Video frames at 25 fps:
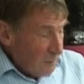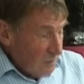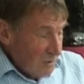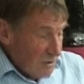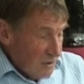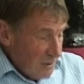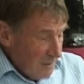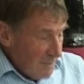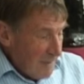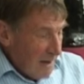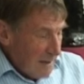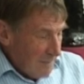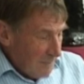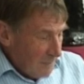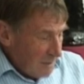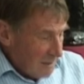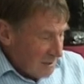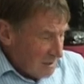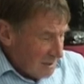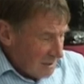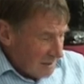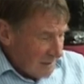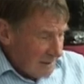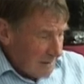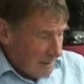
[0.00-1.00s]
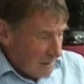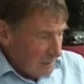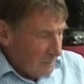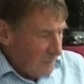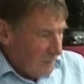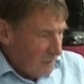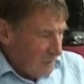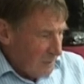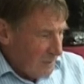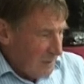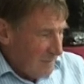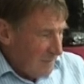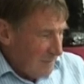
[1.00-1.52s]
always remember as a little
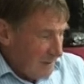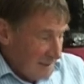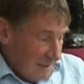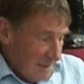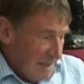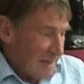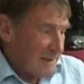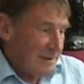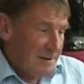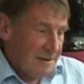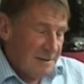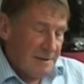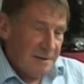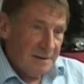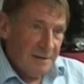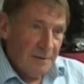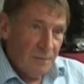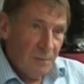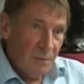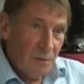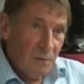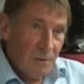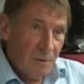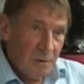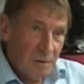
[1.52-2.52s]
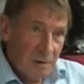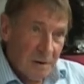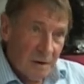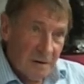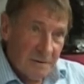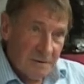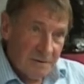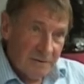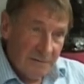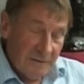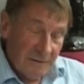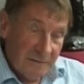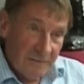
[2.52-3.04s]
boy, my dad wore
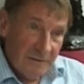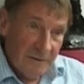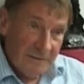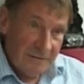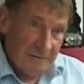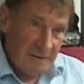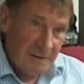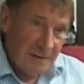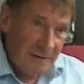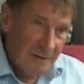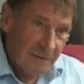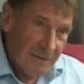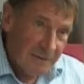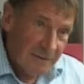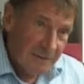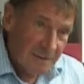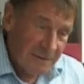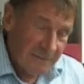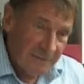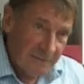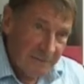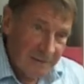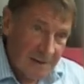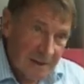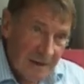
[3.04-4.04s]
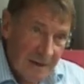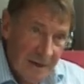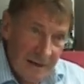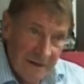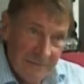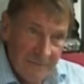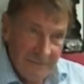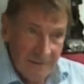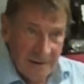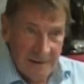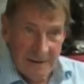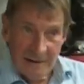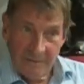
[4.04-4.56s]
clogs for 50 years of his
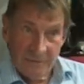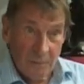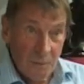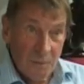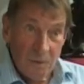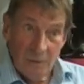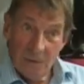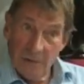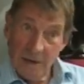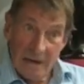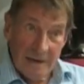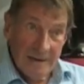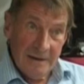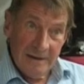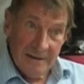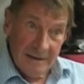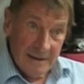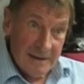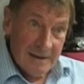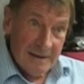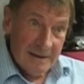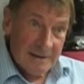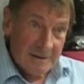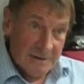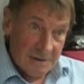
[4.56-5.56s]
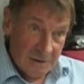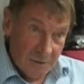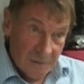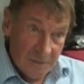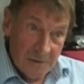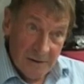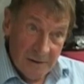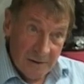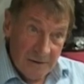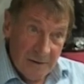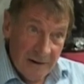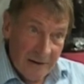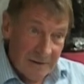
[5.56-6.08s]
life. He never wore anything else
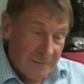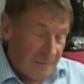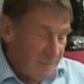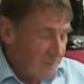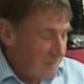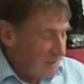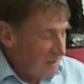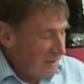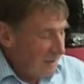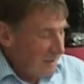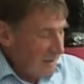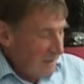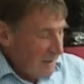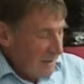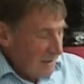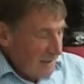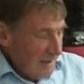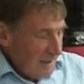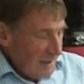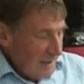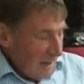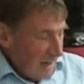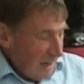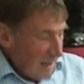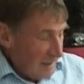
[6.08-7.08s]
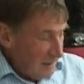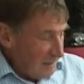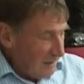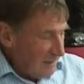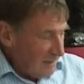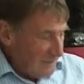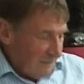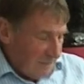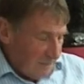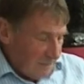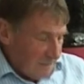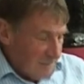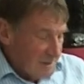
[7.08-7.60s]
underground. And he,
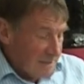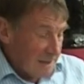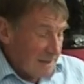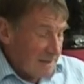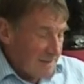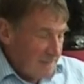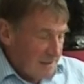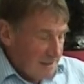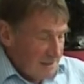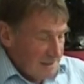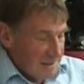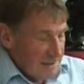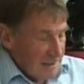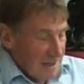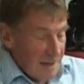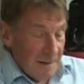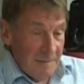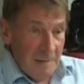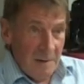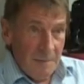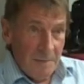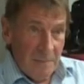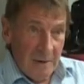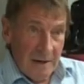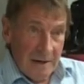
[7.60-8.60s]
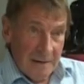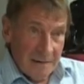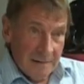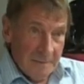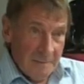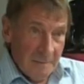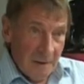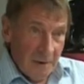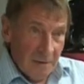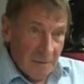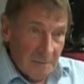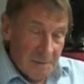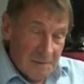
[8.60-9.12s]
from time to time, he'd bring
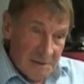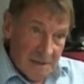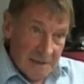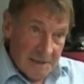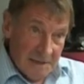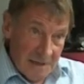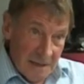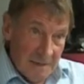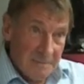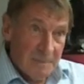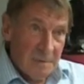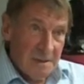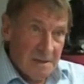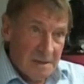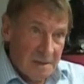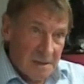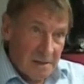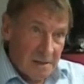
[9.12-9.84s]
them home to tip his